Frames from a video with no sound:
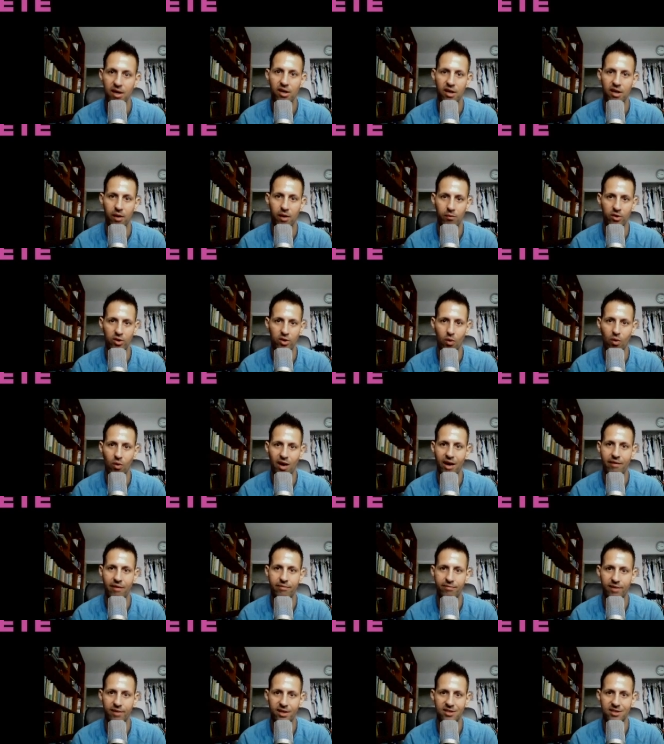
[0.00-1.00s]
and we don't
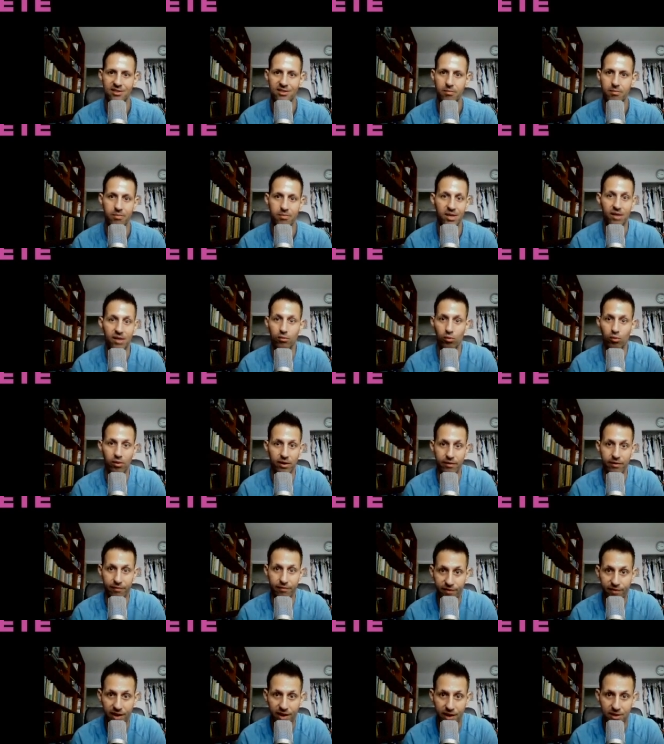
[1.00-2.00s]
have fights being really
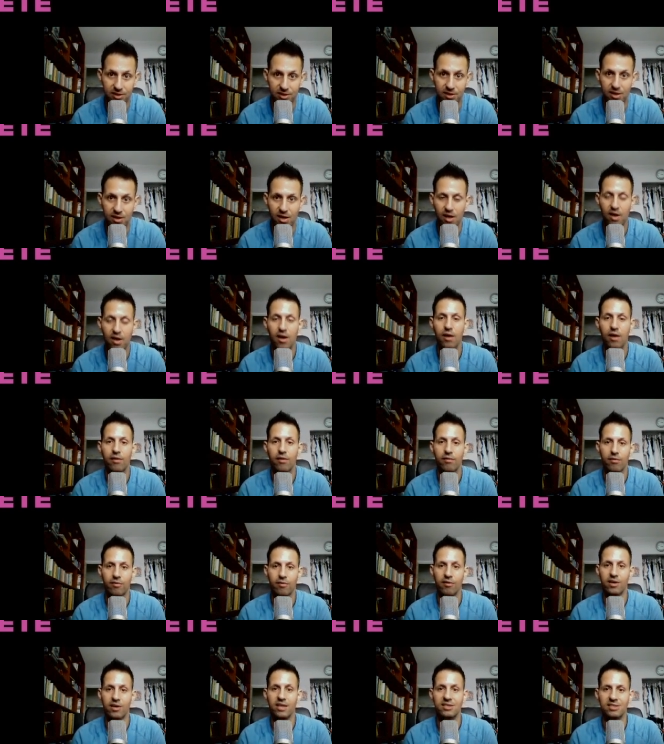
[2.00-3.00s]
fixed.
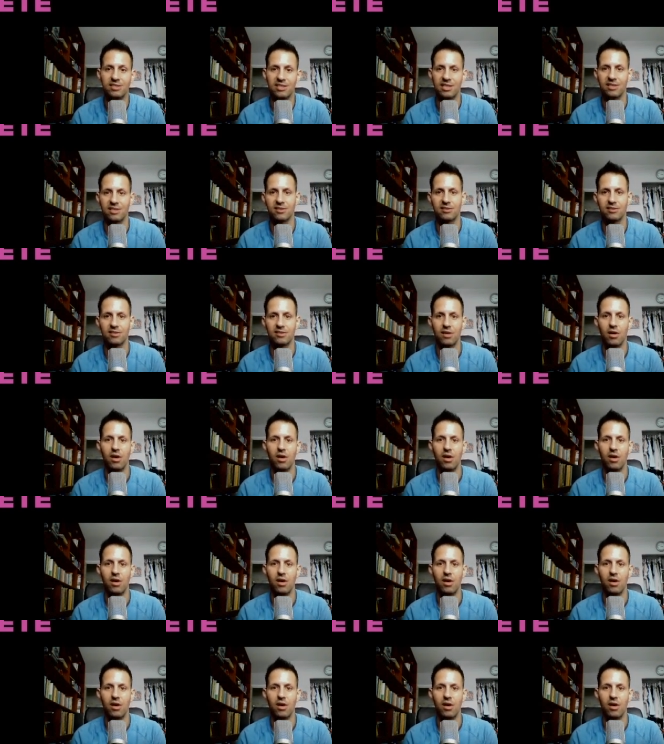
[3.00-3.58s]
For instance,